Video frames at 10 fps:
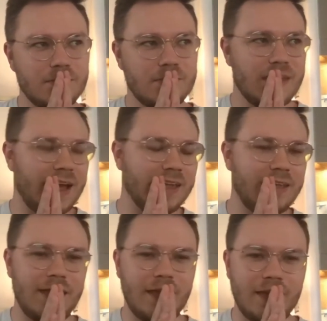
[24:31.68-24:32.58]
I
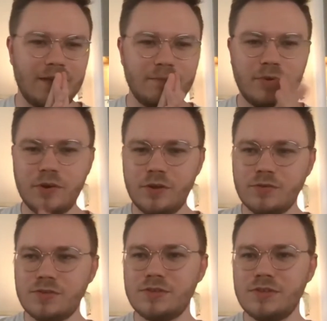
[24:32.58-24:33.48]
can
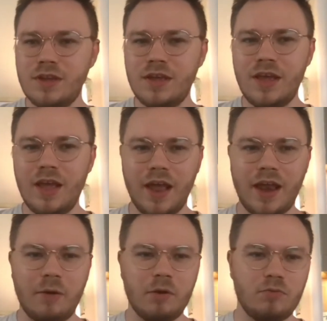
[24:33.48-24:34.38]
produce and I
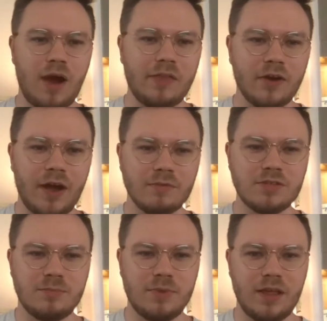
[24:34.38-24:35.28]
would rather have
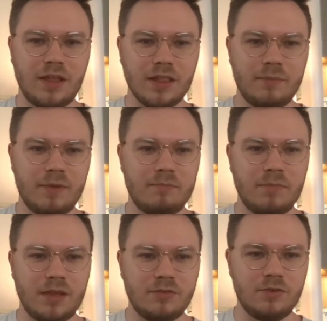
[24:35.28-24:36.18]
somebody limit
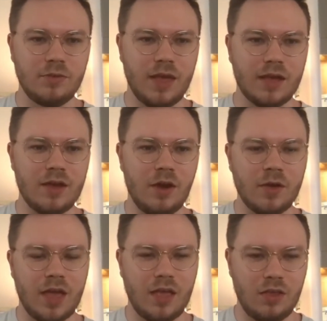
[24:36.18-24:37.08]
me to like,
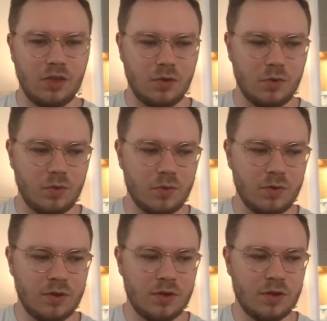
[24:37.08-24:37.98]
okay, you
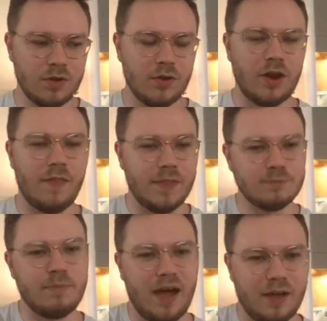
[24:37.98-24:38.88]
good on this
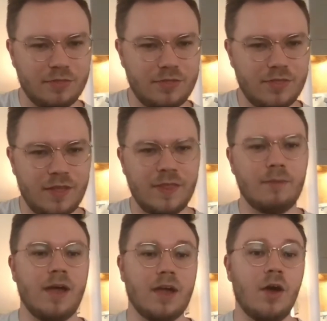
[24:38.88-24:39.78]
path. And then I'm
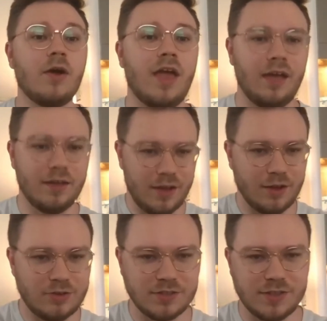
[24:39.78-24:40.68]
like, okay, I'll
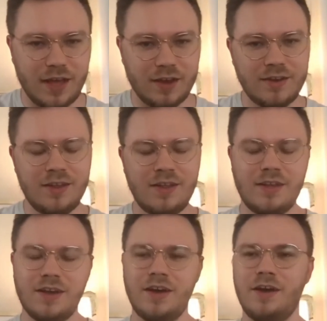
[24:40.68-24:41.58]
chase that.
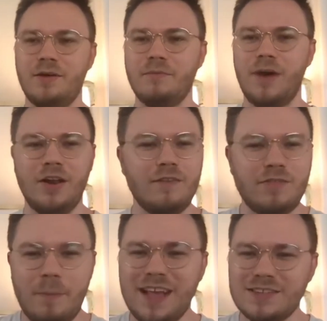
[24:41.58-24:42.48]
Um, I don't know if that
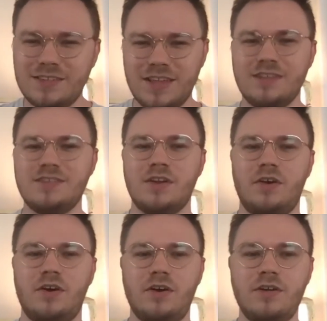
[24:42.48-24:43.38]
makes sense at
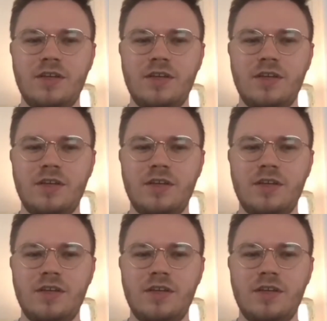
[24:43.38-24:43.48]
all.